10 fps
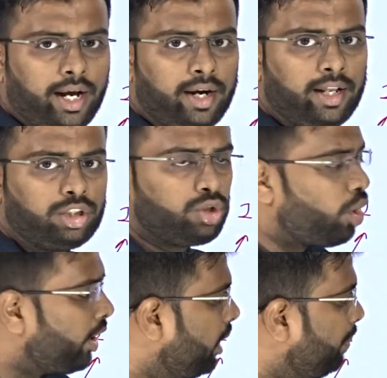and is
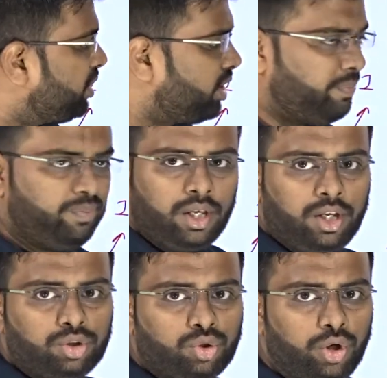strong in pitching.
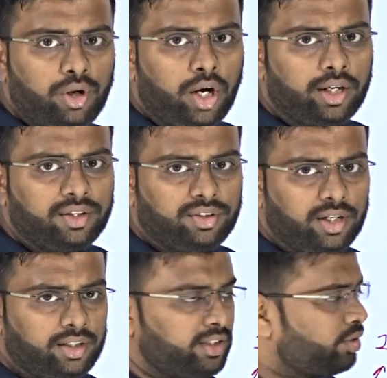So you will not
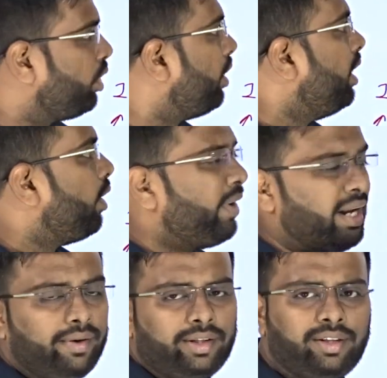consider this. So
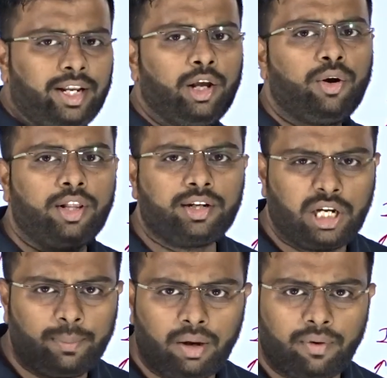whenever there is an irregular
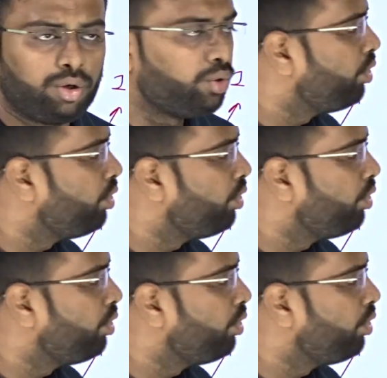shape given to